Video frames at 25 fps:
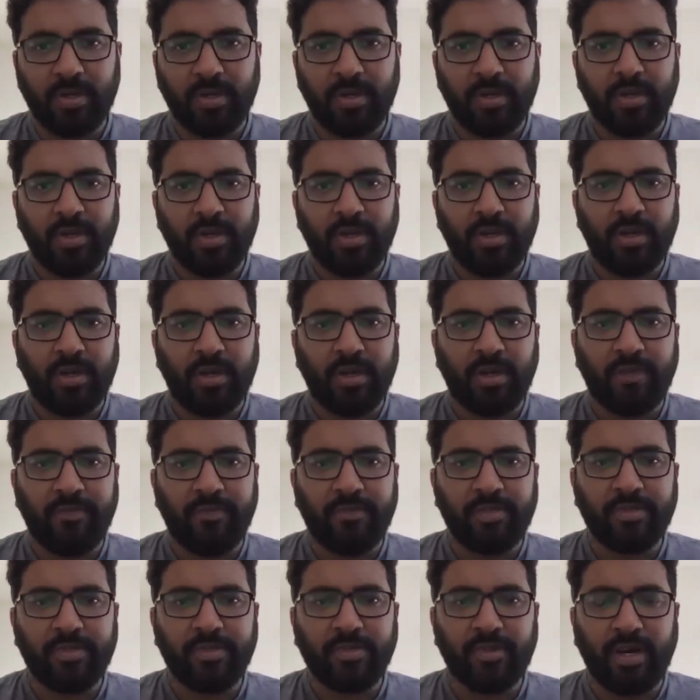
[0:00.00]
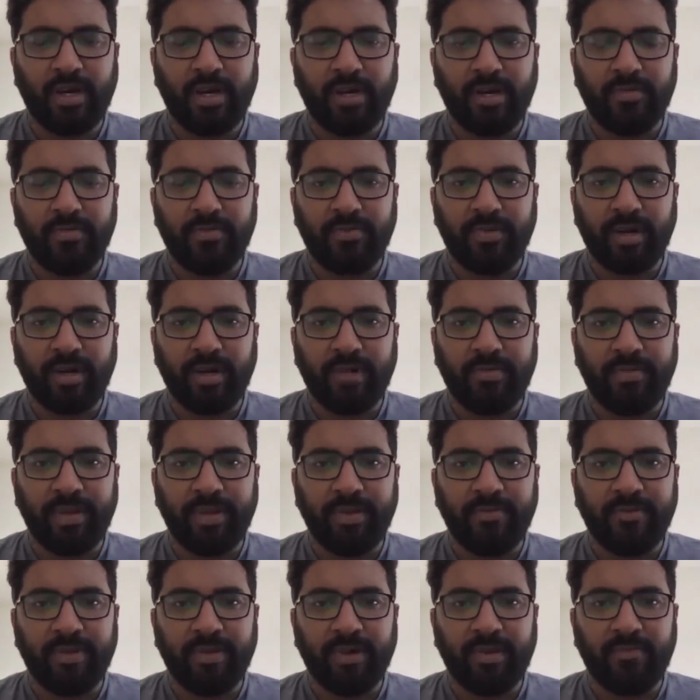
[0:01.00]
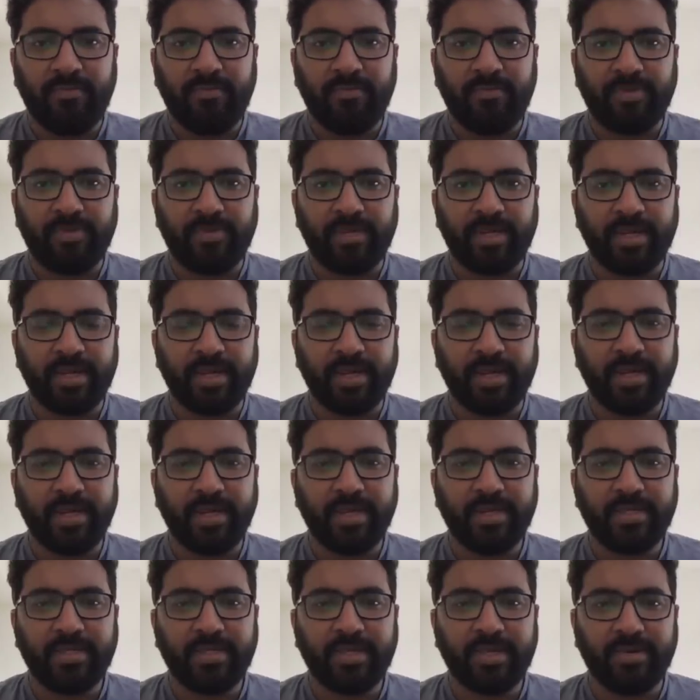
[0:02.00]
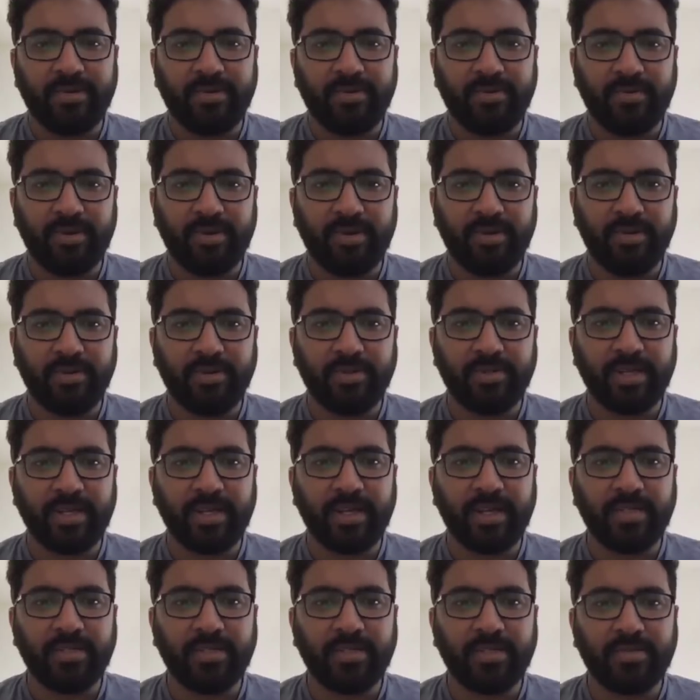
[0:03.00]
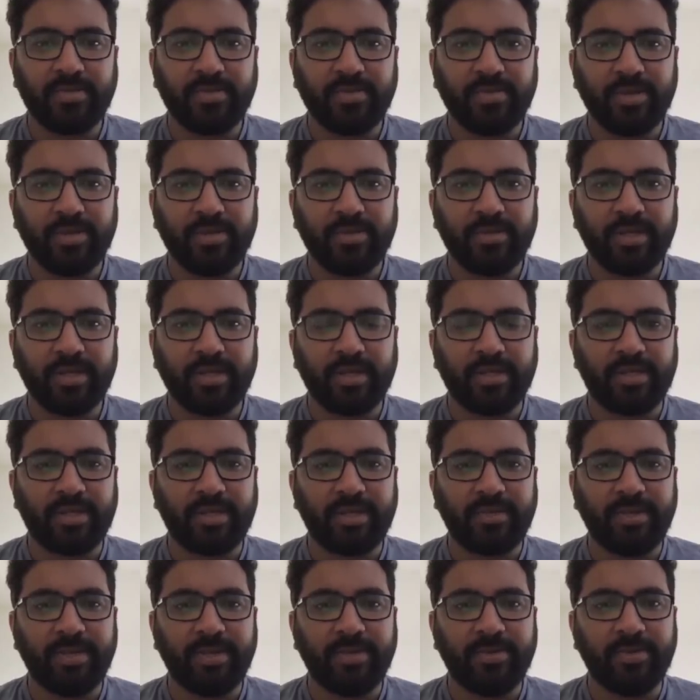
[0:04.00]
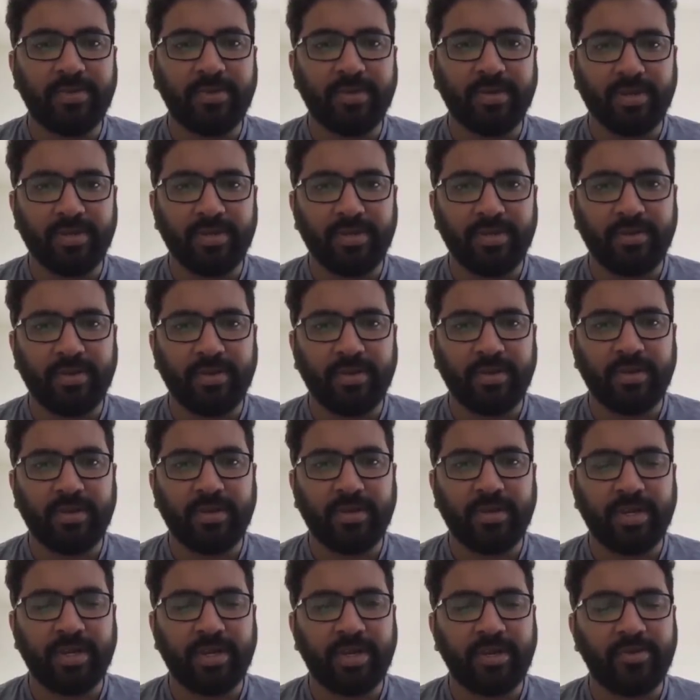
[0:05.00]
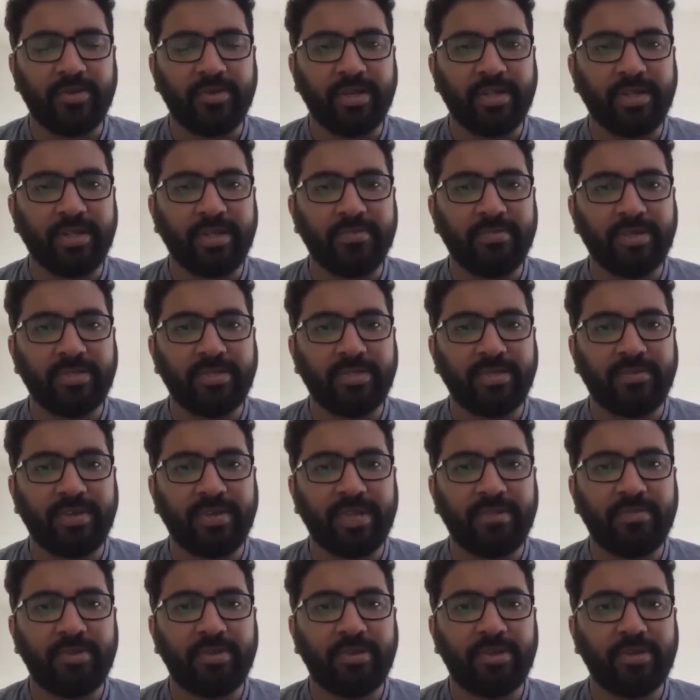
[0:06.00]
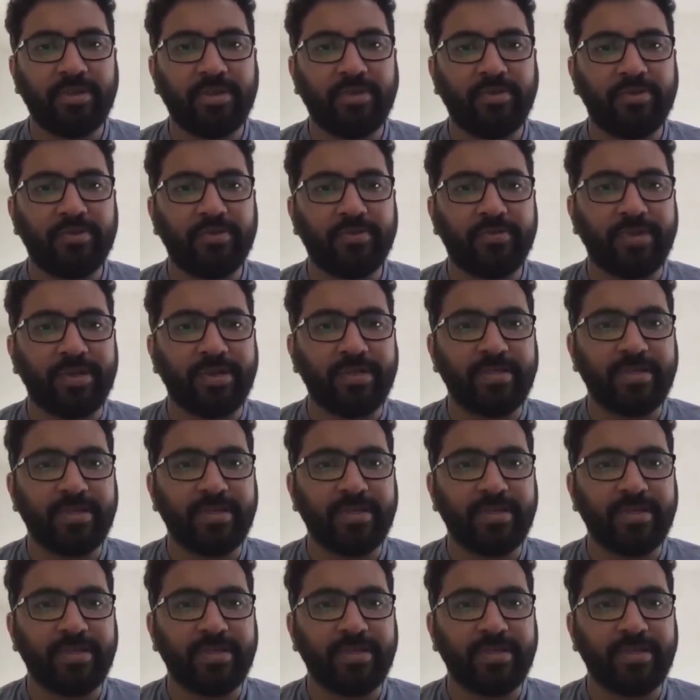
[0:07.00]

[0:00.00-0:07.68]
Uh, Vishnu, uh, I believe uh, Shankar I A S uh, news analysis videos are extremely good. You can take a look at them. It's available on the YouTube page.